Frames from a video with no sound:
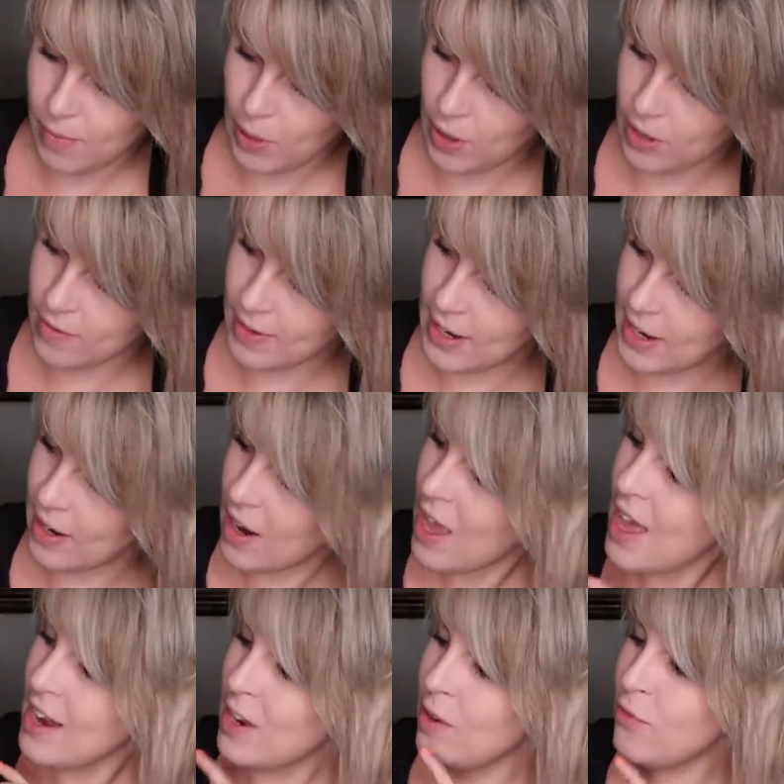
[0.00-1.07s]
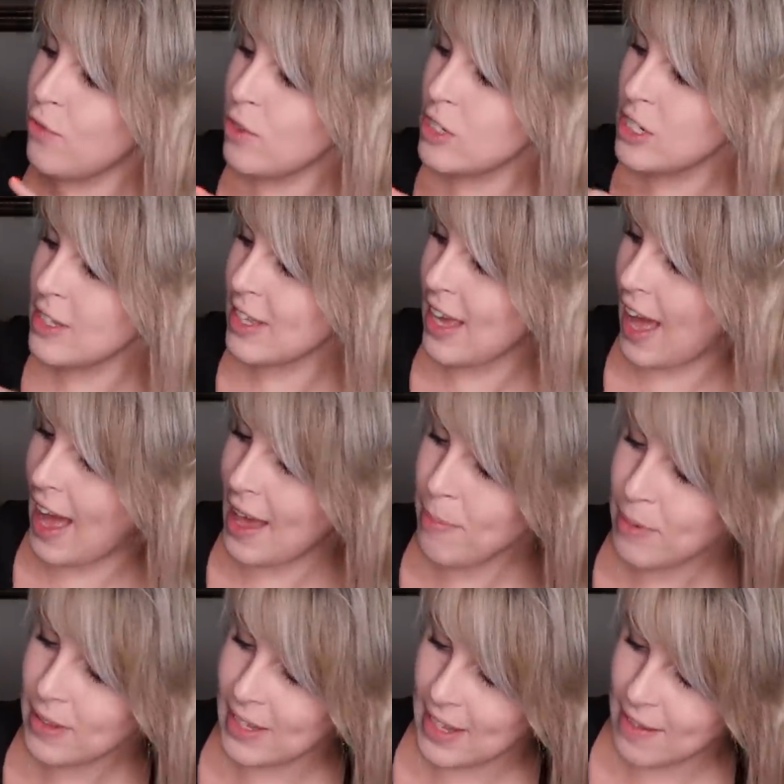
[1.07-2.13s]
part right here. Now, unfortunately,
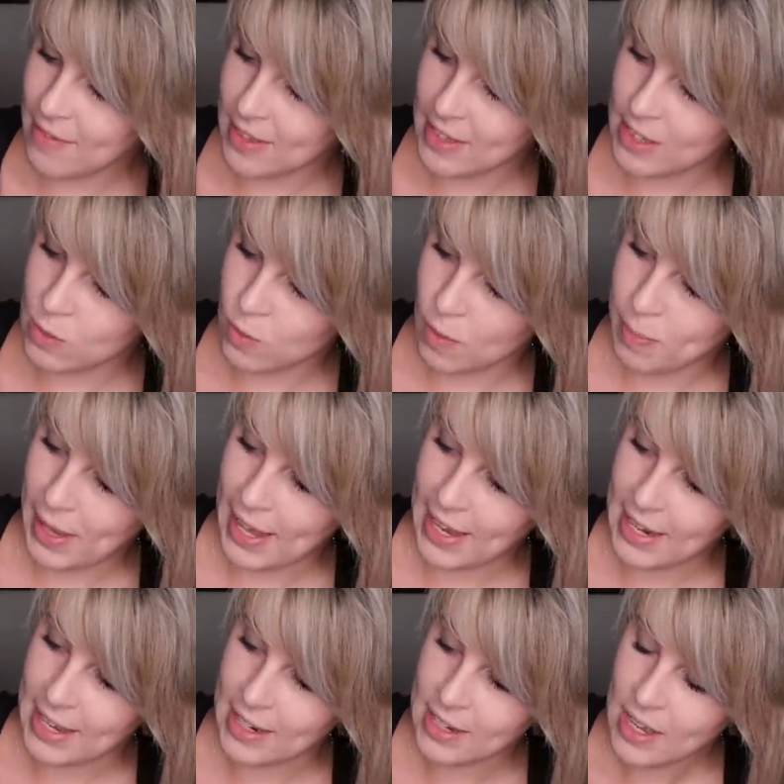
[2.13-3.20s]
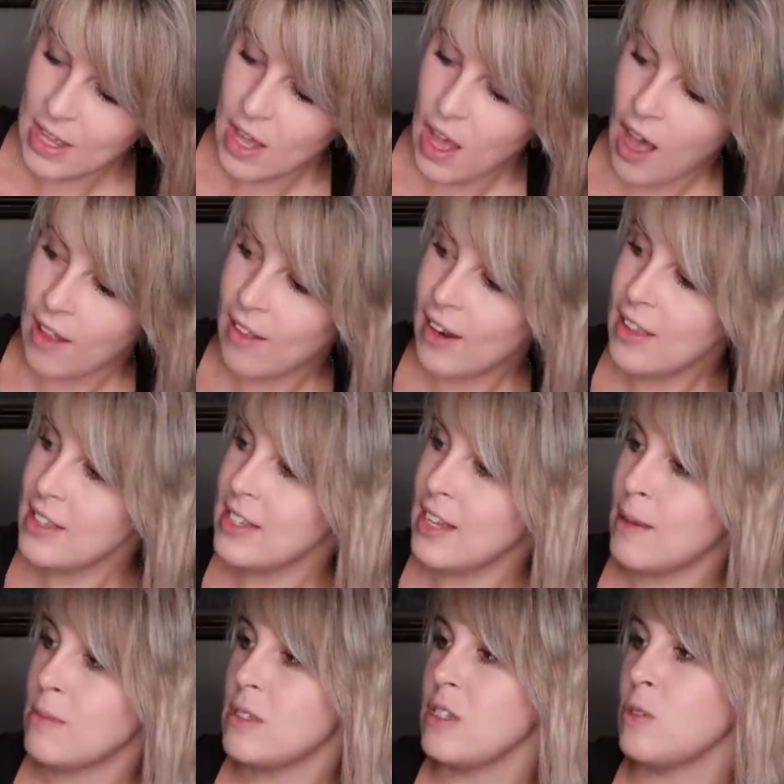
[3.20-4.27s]
I believe that these were painted. A lot of the
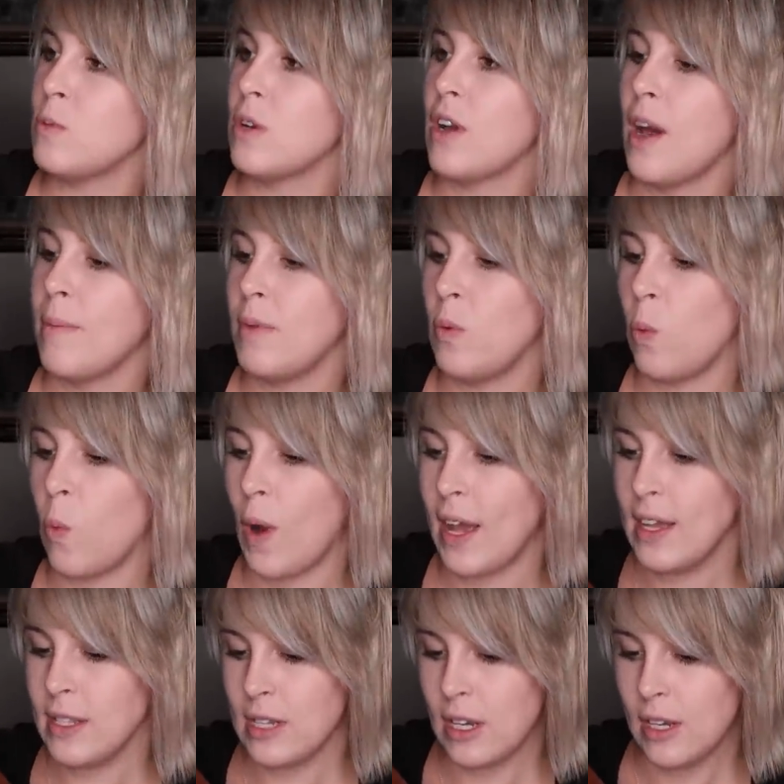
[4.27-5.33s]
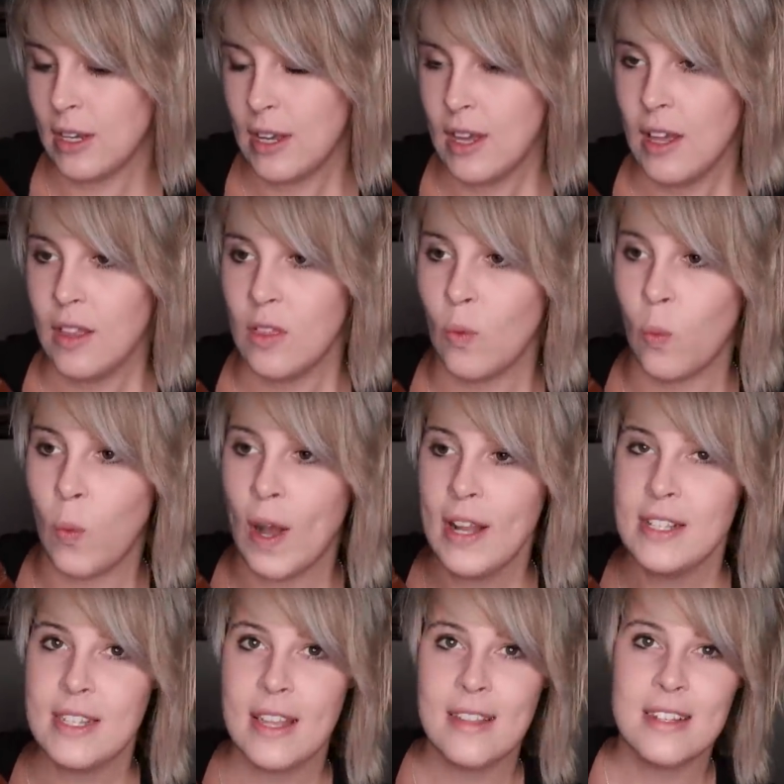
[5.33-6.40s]
times these would come in white the
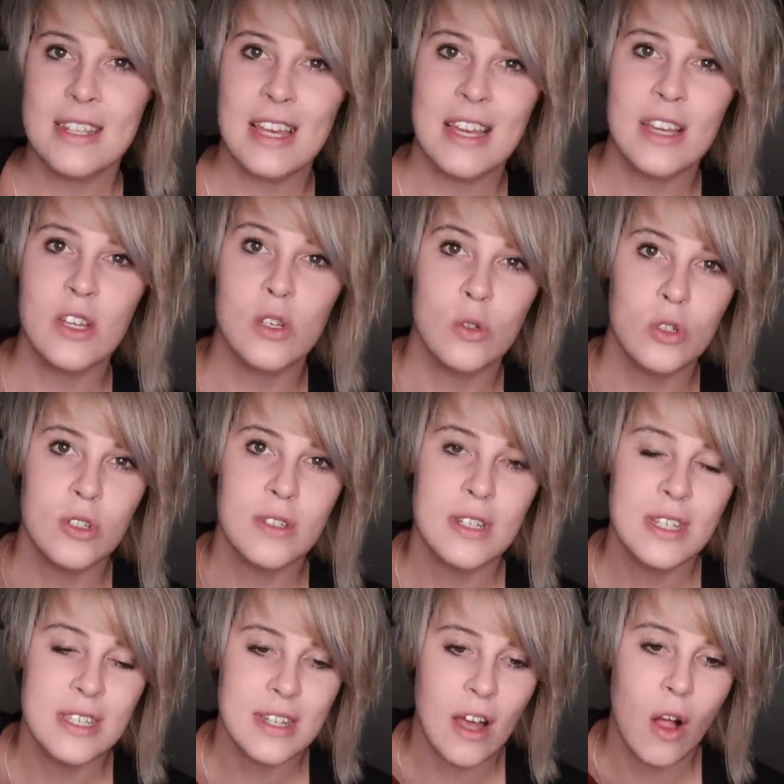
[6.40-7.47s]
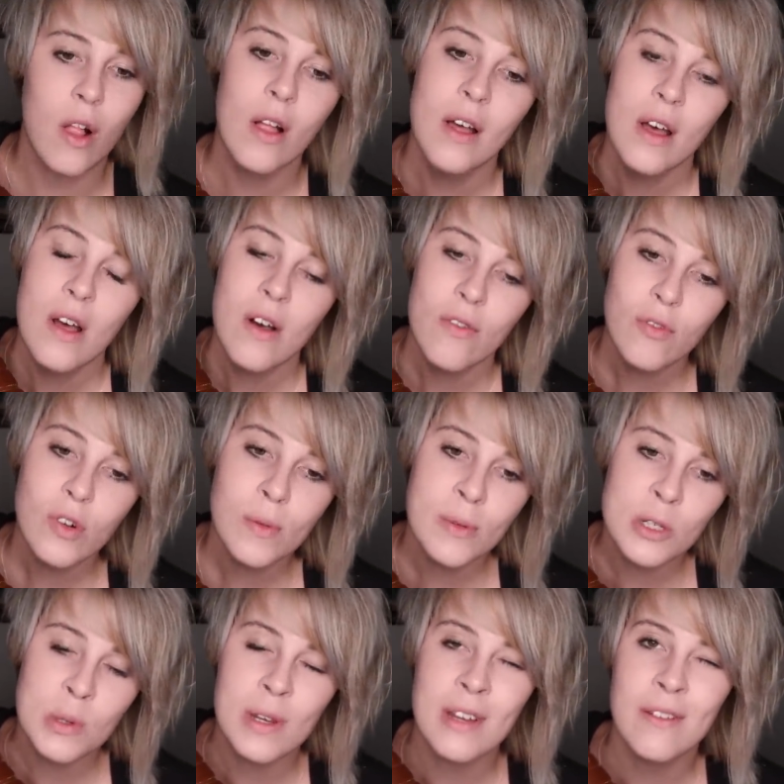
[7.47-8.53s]
whites and the teak usually sell for
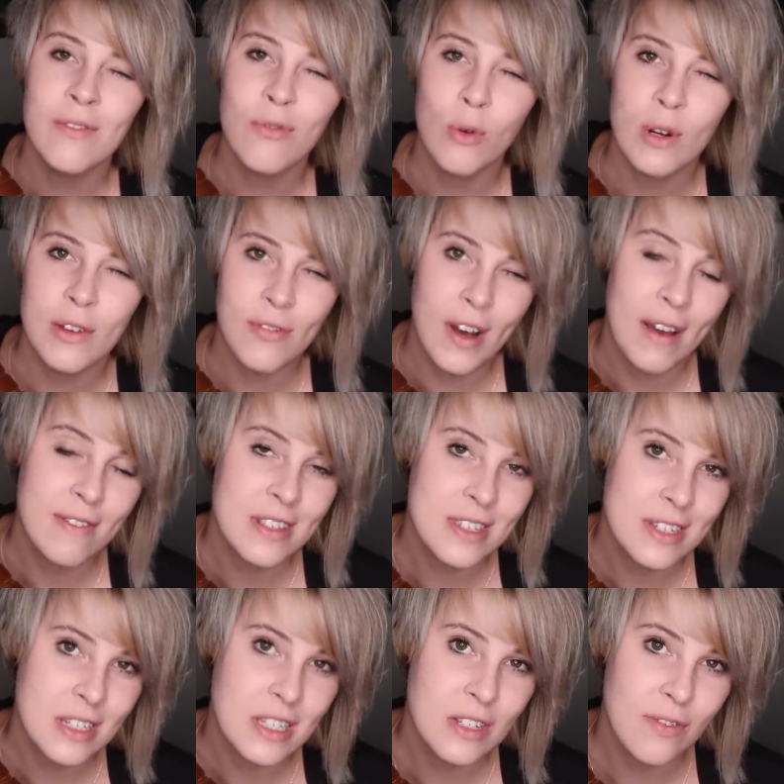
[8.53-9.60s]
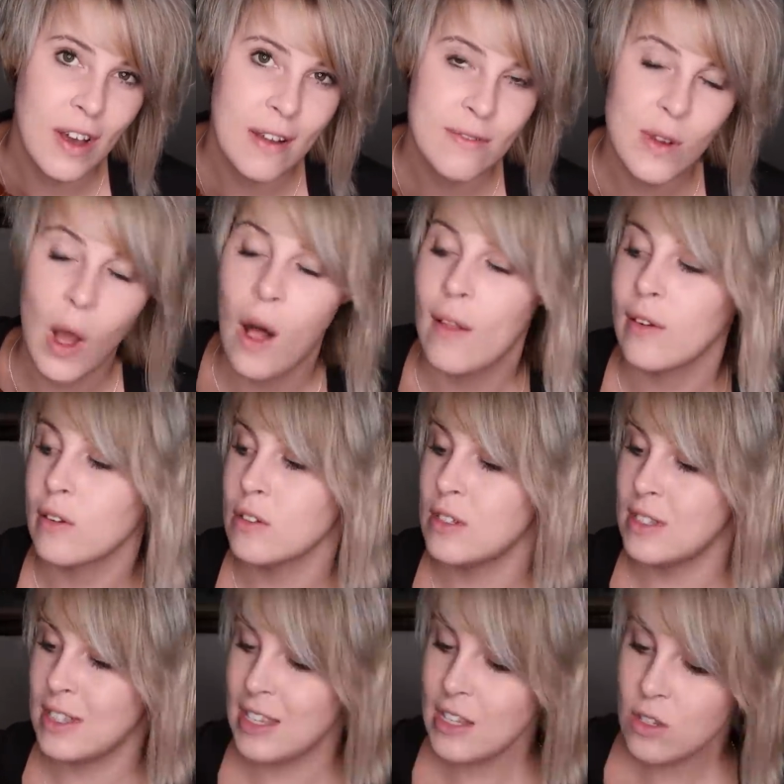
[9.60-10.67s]
between 45 and
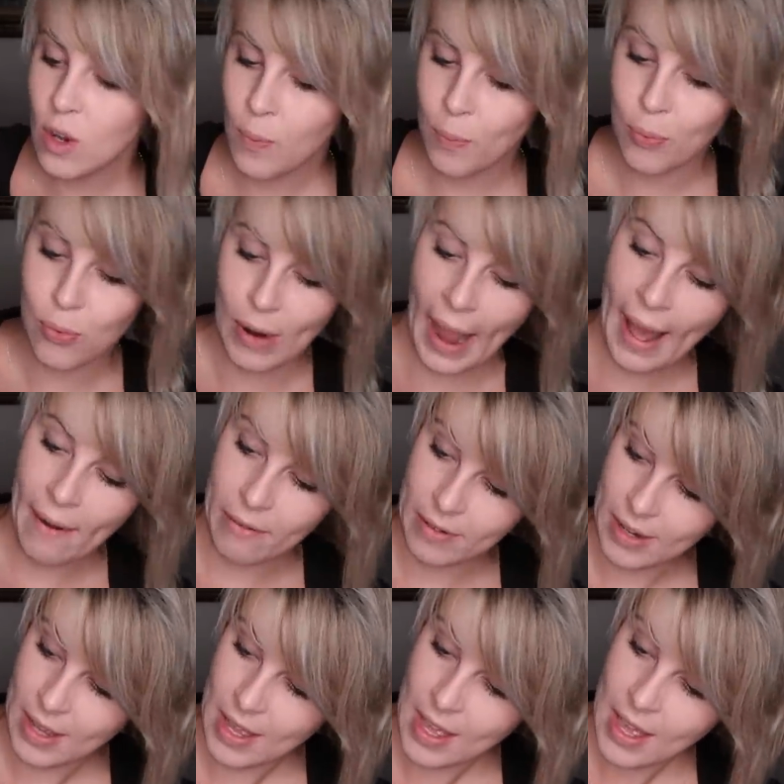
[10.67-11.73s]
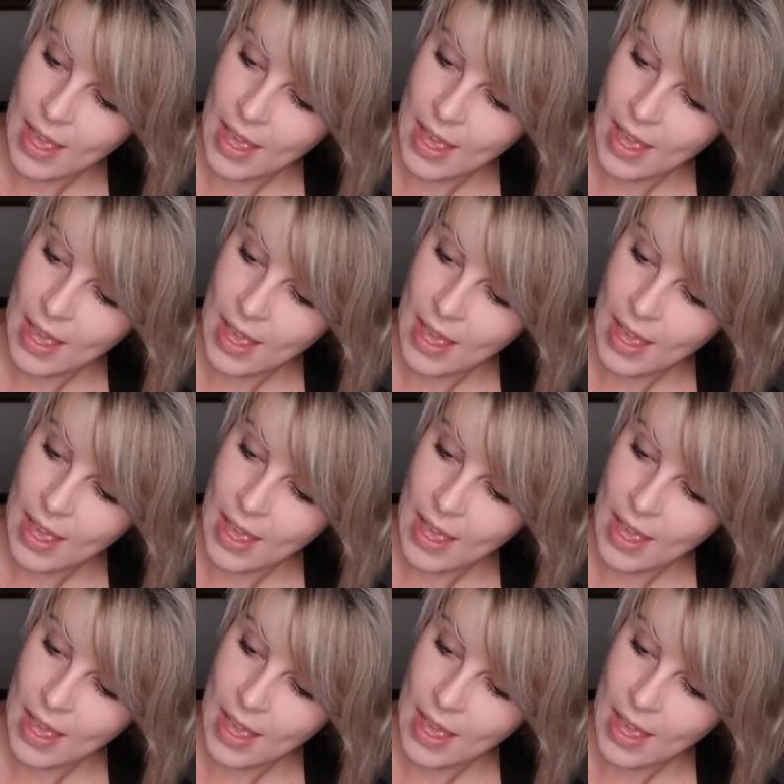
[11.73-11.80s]
$65. These are brown,